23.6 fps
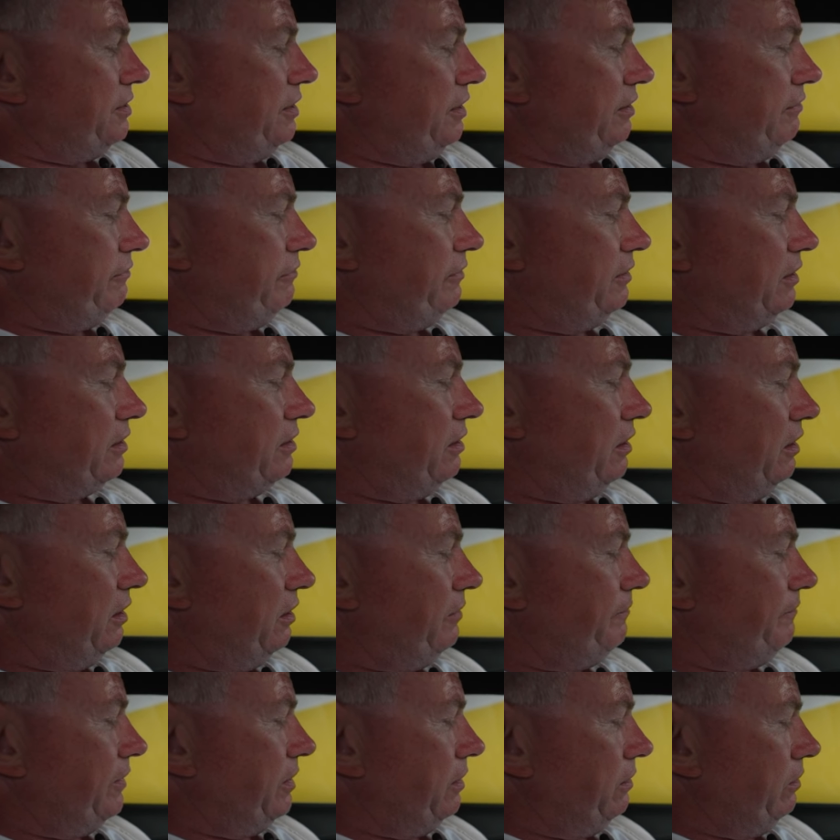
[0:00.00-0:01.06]
here for the
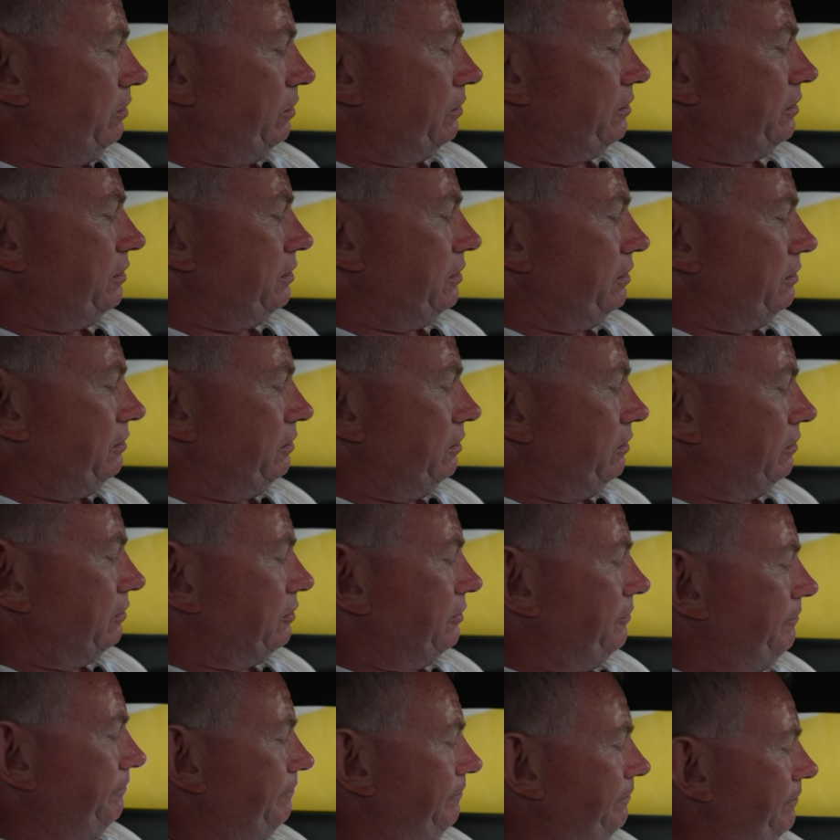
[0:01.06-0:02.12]
car, lock and
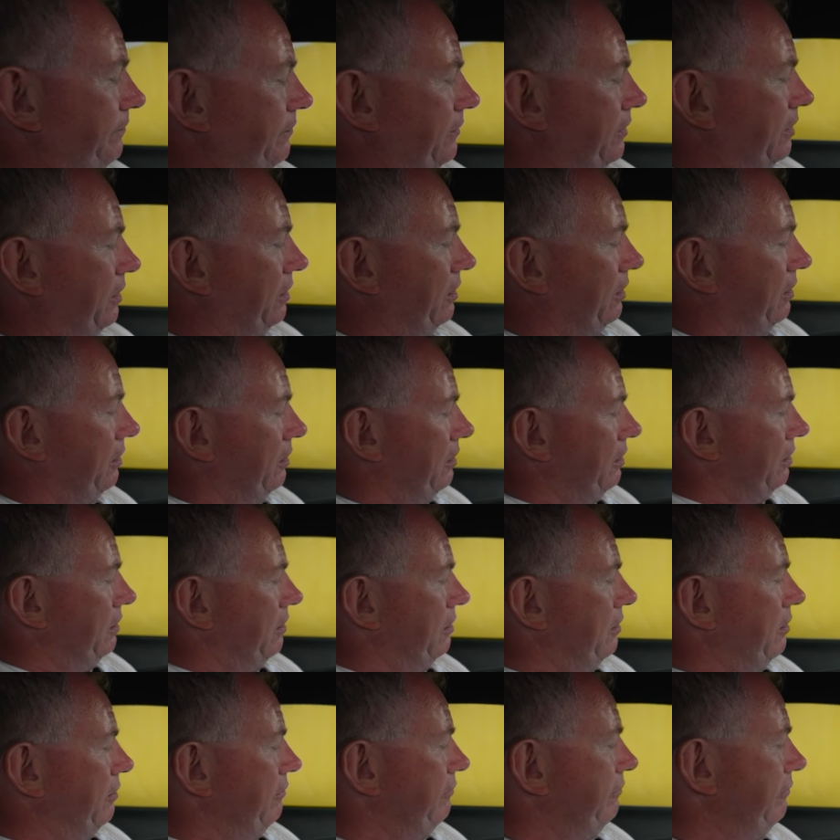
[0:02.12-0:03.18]
unlock
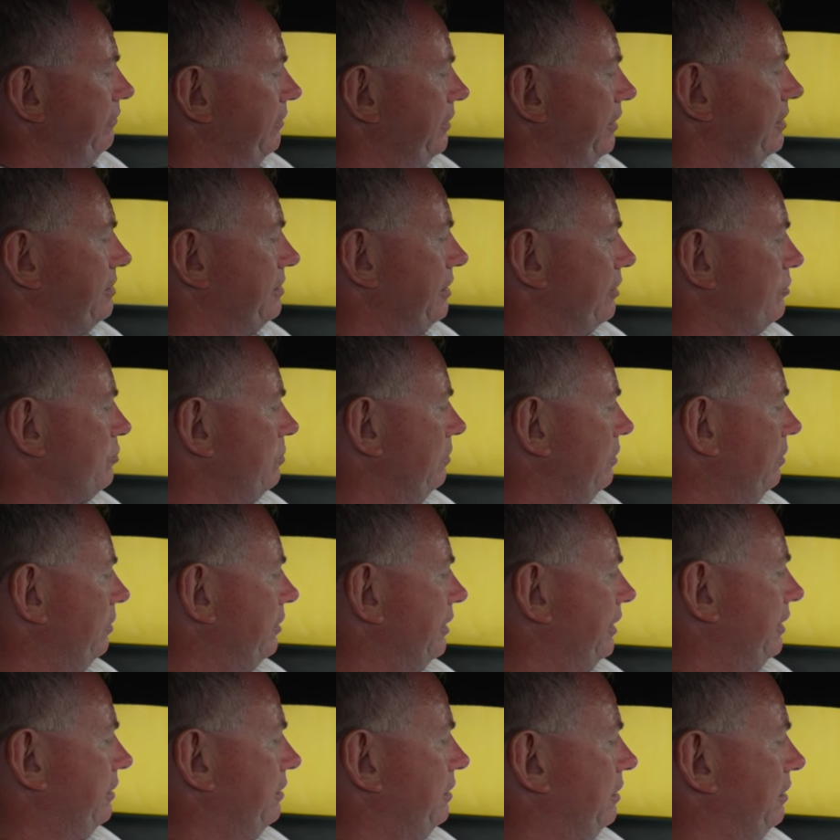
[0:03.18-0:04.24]
for the central
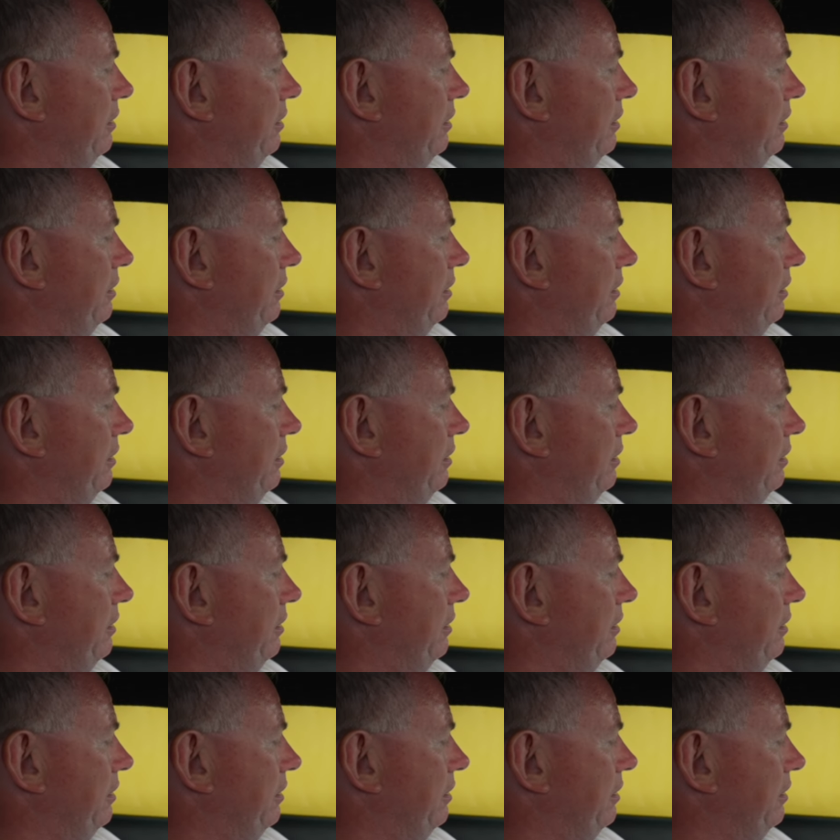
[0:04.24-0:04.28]
lock-in.